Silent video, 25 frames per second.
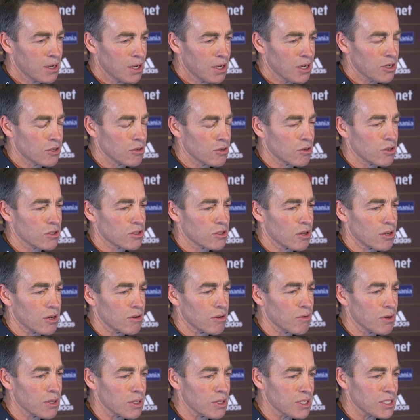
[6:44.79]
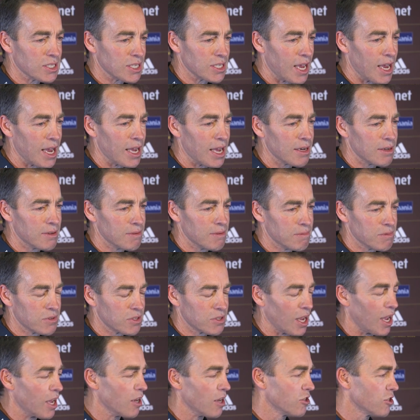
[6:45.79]
It took us on a really sad
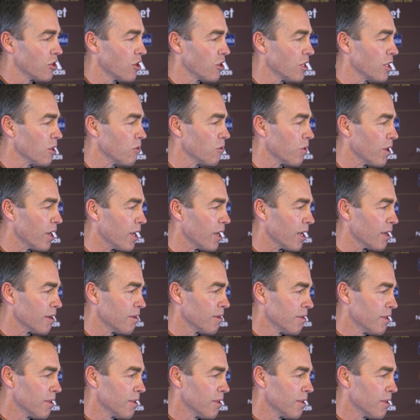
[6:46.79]
journey where